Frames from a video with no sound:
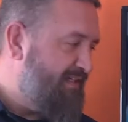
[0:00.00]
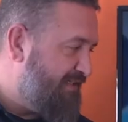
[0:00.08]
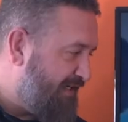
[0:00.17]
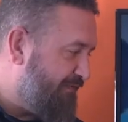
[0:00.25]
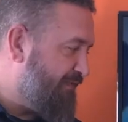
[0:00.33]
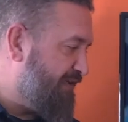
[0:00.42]

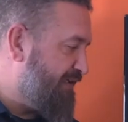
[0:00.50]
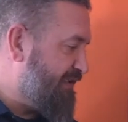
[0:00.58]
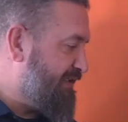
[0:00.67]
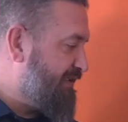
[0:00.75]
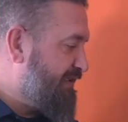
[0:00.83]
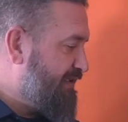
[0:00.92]

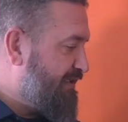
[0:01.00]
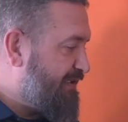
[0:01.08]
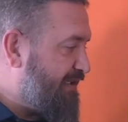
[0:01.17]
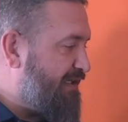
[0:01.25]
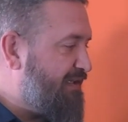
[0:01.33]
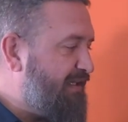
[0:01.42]
Definitely.
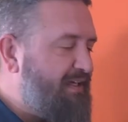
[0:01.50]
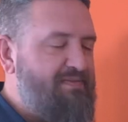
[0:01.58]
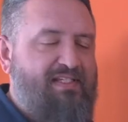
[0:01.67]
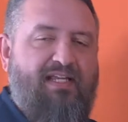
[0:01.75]
God loves